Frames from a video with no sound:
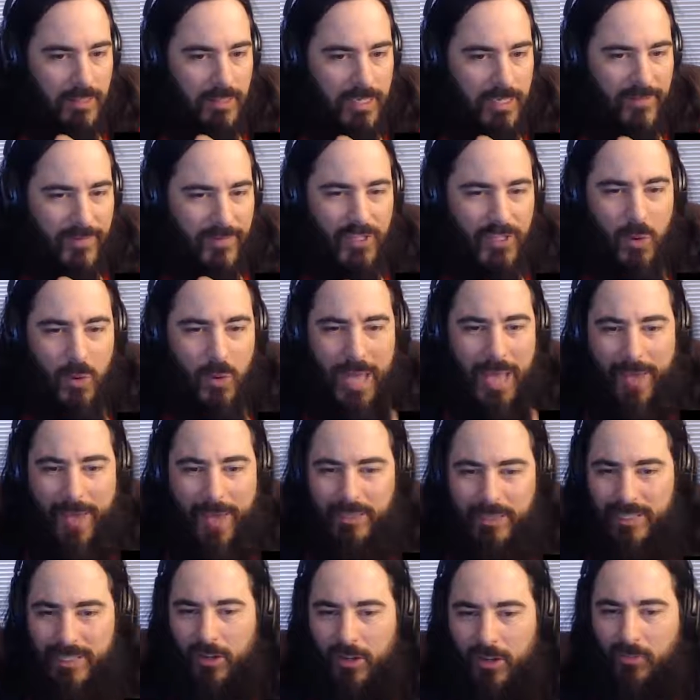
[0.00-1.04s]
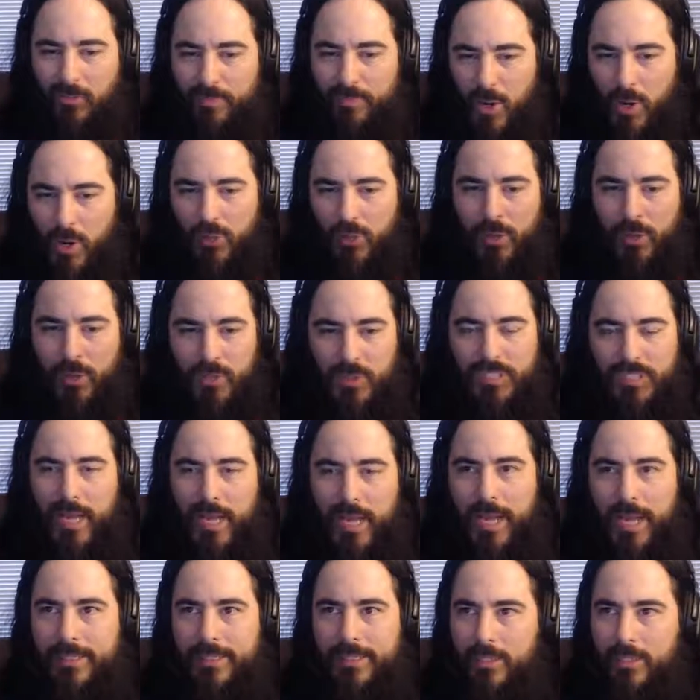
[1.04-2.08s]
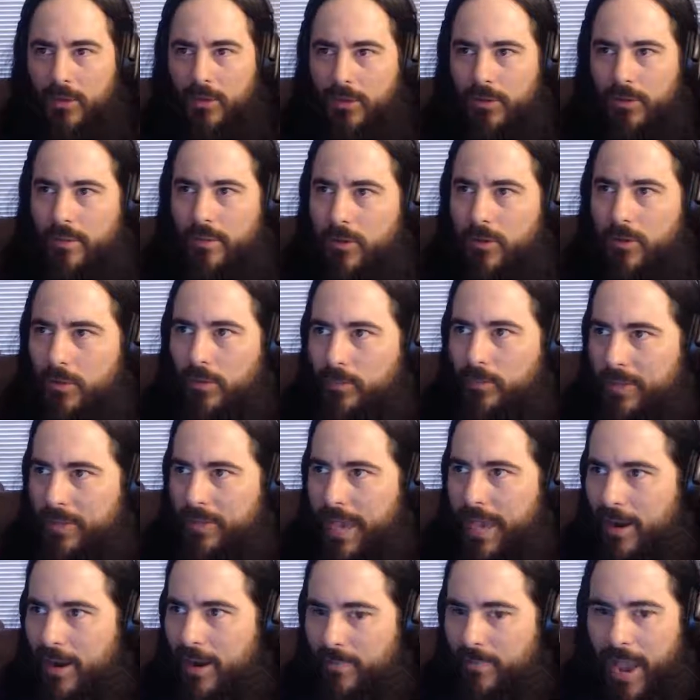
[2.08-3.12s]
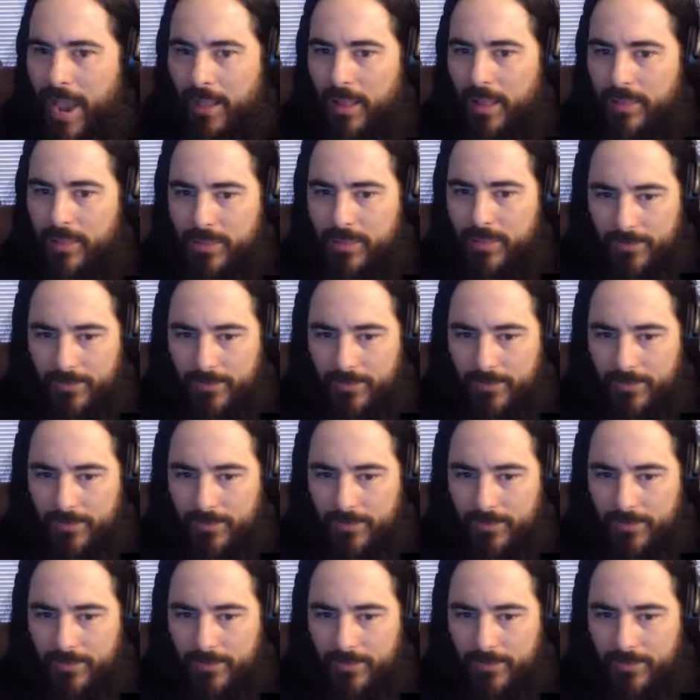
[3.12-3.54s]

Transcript: you don't have a little of both those sides, it'll be out of balance.